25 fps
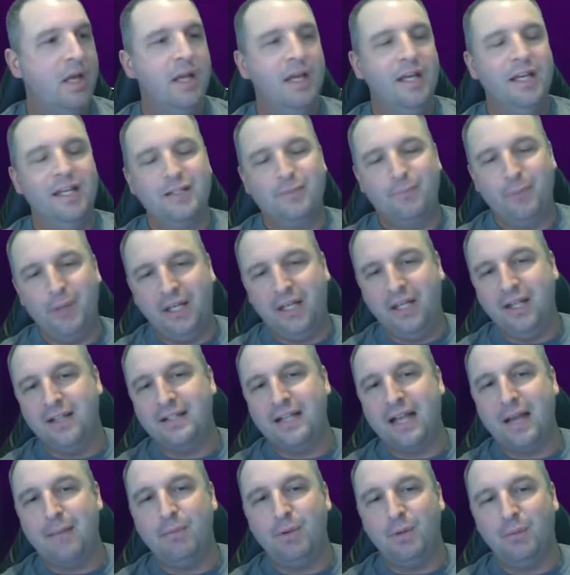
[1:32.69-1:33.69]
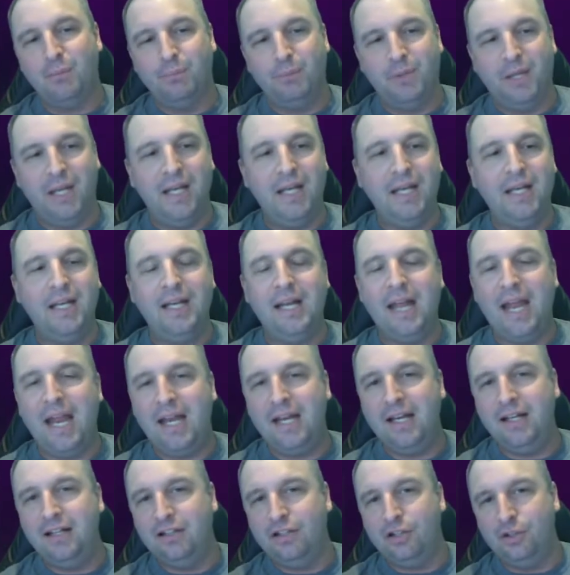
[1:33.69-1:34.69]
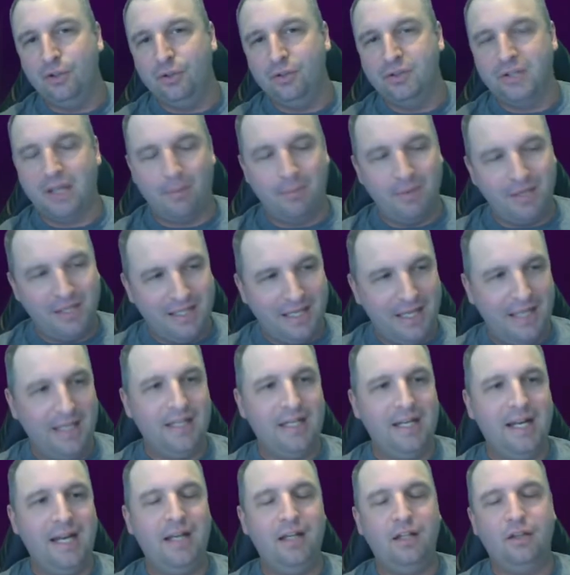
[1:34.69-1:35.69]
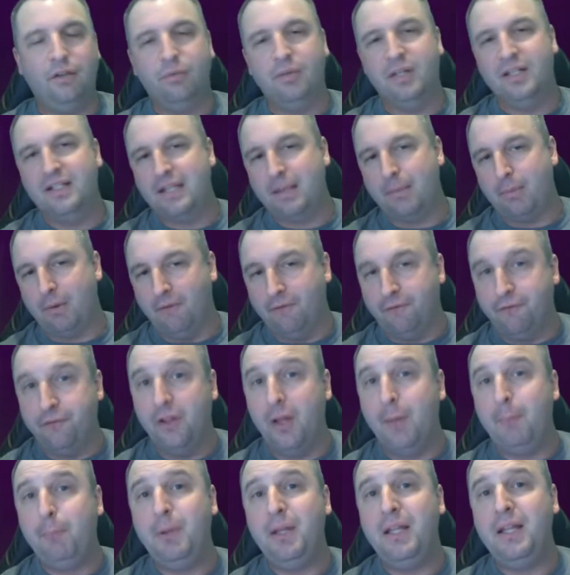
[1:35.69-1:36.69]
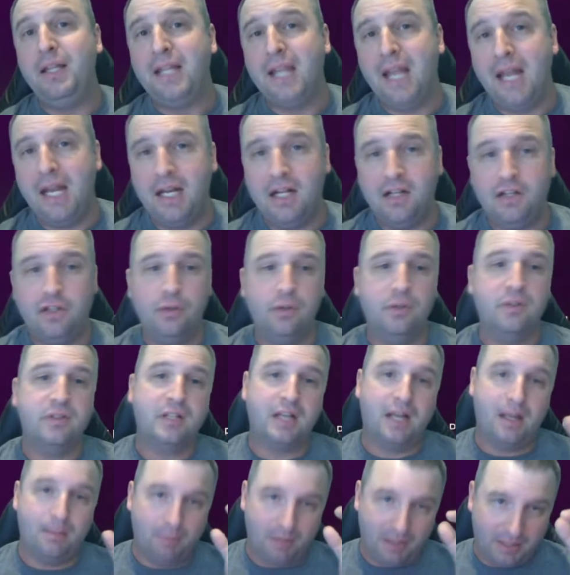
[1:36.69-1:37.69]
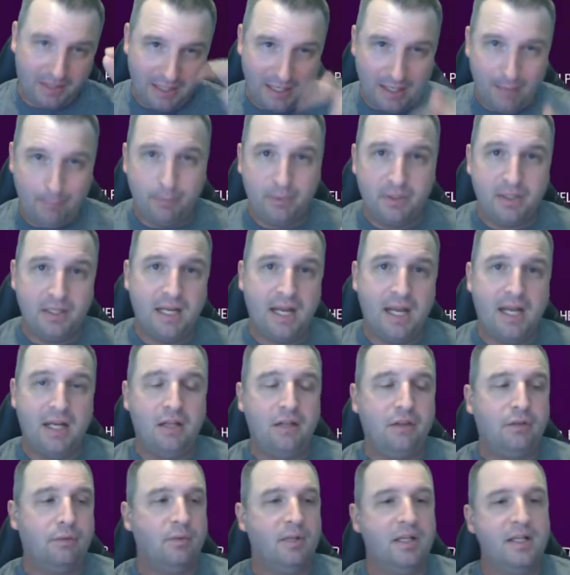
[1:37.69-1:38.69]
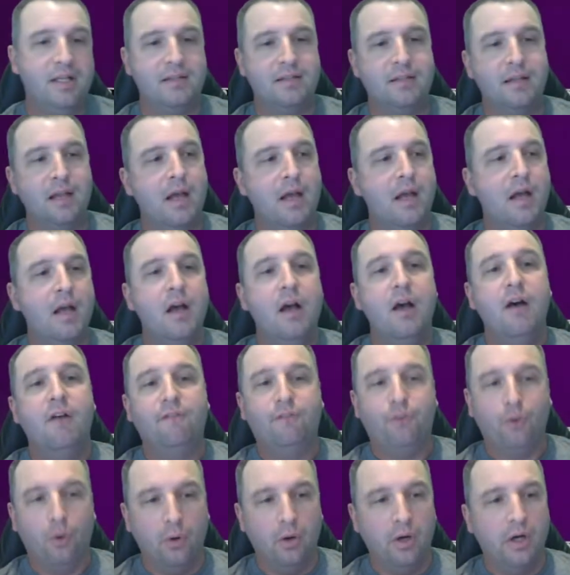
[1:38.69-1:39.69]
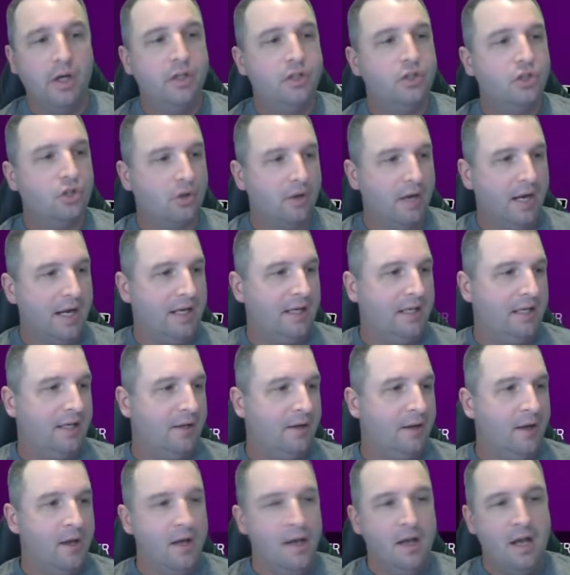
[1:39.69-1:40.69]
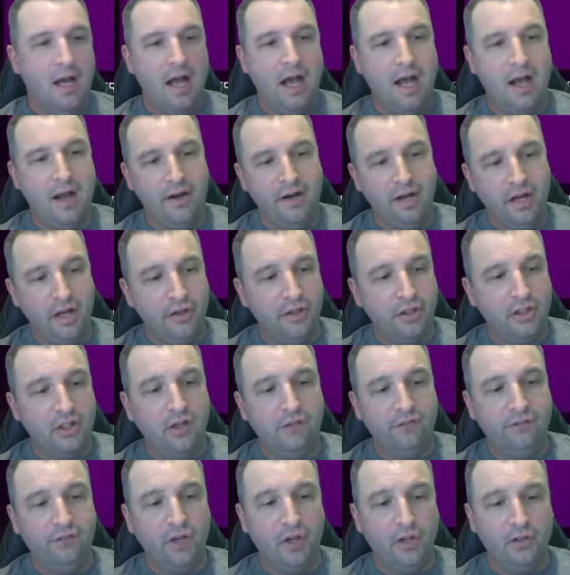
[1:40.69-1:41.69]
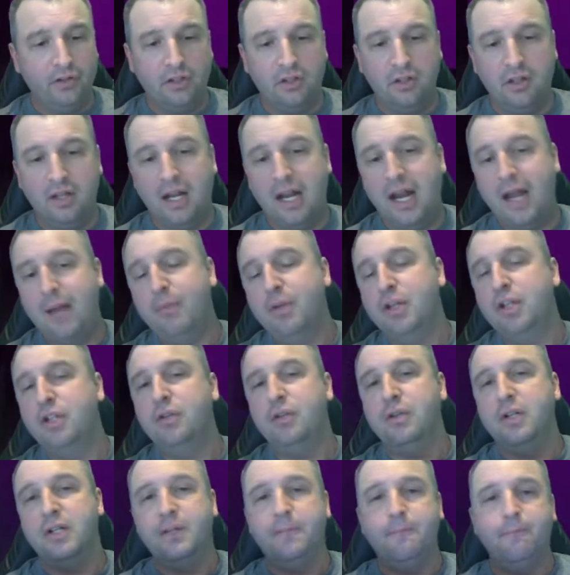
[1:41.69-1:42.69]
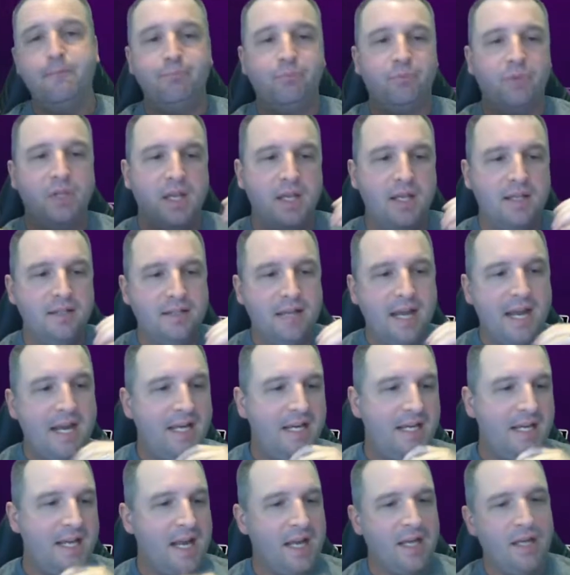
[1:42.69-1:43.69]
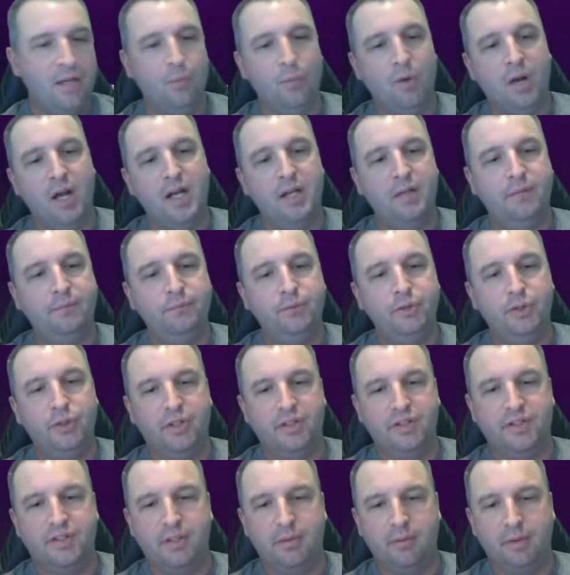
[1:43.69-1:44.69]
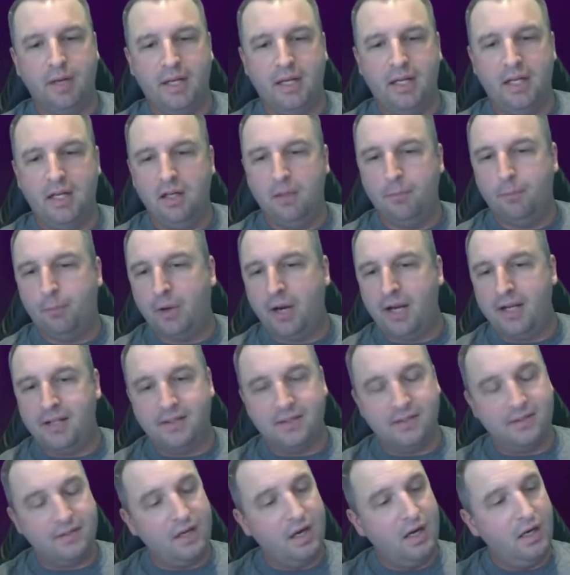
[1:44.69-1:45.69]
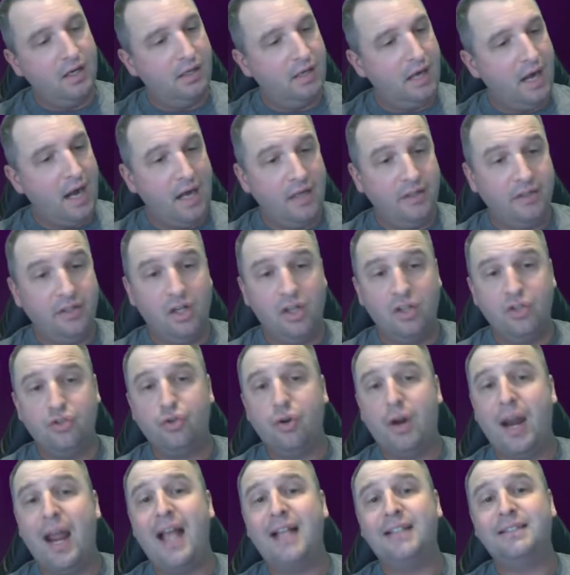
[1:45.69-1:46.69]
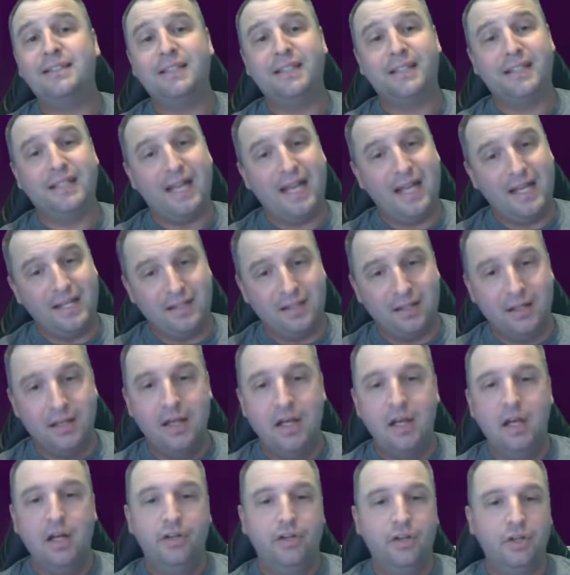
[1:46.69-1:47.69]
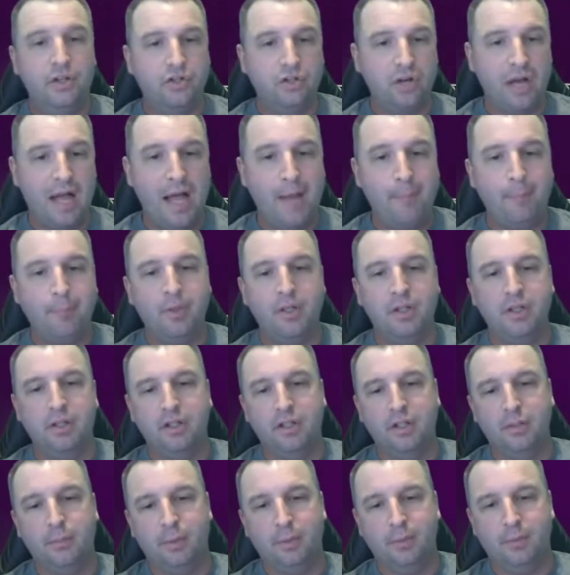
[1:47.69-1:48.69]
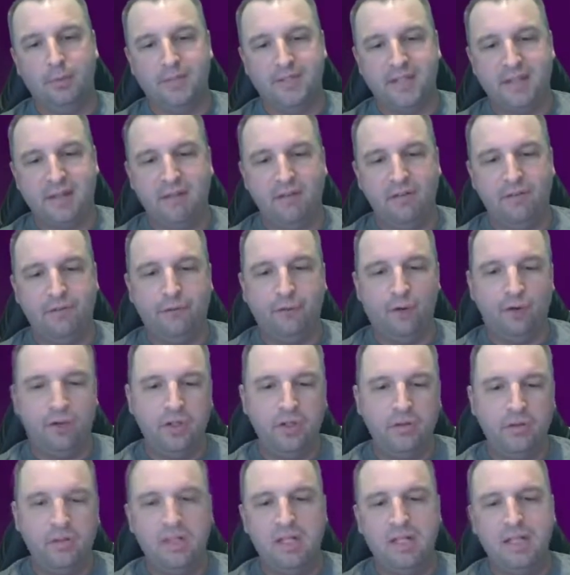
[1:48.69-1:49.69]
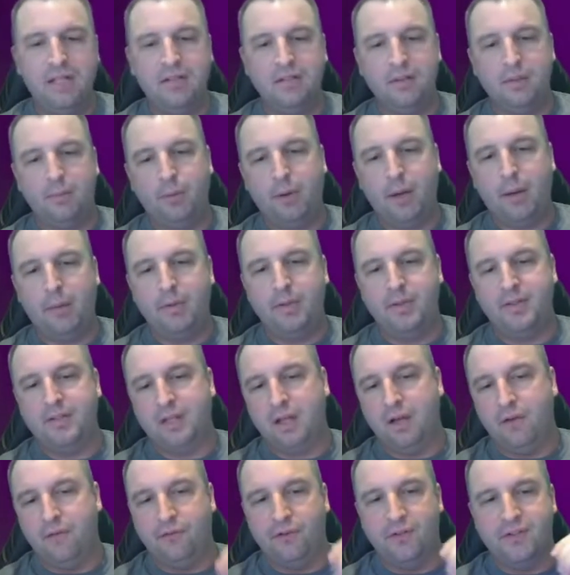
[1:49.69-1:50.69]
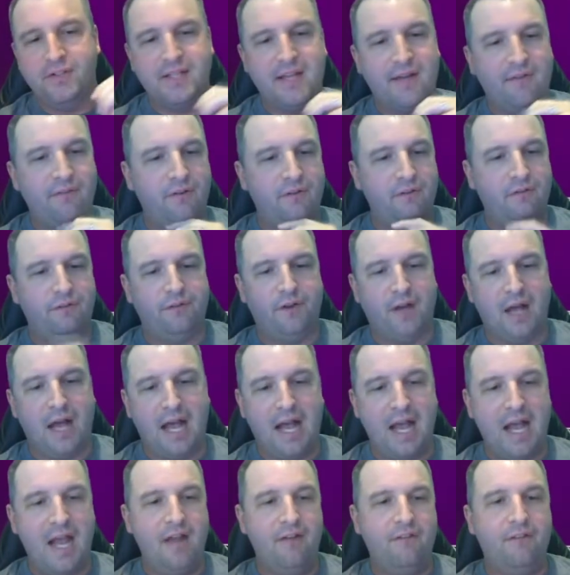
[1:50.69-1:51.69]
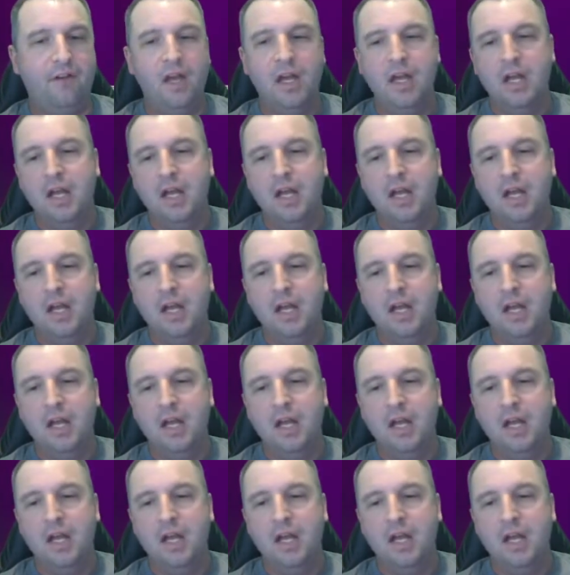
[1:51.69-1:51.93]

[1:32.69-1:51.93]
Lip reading: Is because I've been getting 82s, I've been getting 83s, I've been flipping the 82s, and I've been keeping the 83s for training. Another good filter that I've been doing is 80-81. You can see right here, prices they're drastic, guys. They're dropping a little bit. 7.4, you can easily probably sell them for 7.5.